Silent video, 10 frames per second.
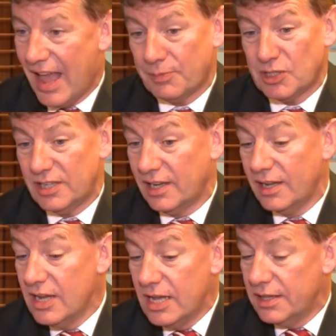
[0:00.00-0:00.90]

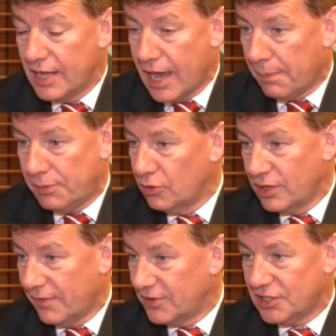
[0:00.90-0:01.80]
Absolutely. The airport
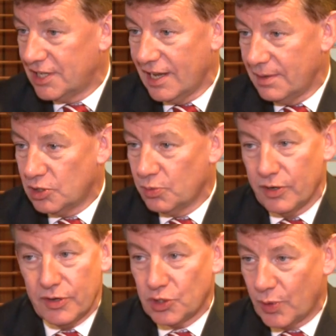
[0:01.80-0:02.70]
never sleeps.
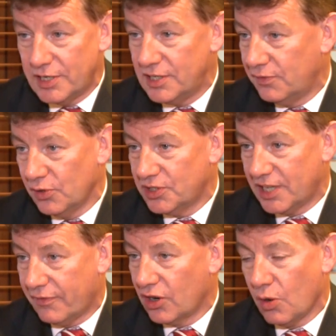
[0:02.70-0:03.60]
We're a
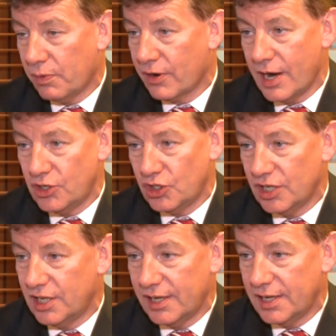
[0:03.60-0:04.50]
24/7
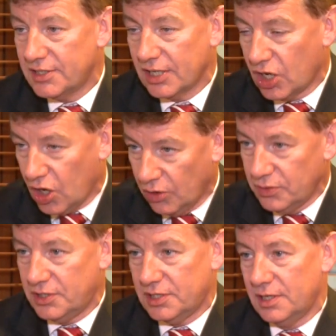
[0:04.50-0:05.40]
operation, and it's a
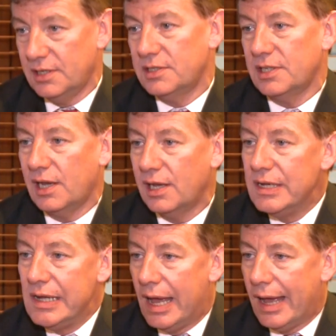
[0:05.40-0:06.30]
constant
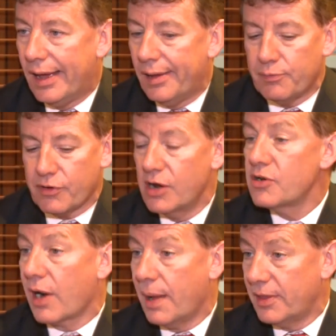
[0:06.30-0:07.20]

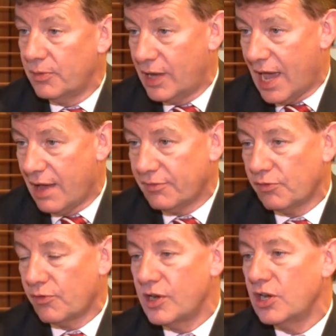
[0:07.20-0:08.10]
program that we have
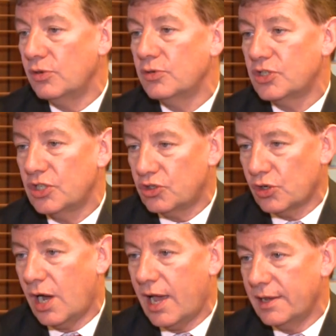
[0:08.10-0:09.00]
of renewal to
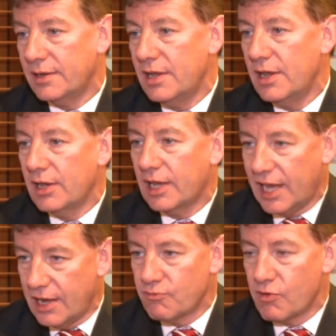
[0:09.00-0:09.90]
try and
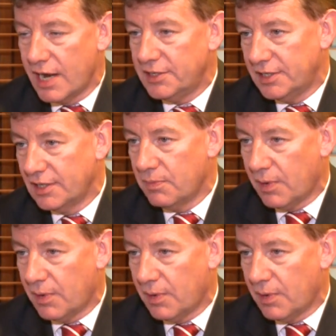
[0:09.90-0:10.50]
keep raising the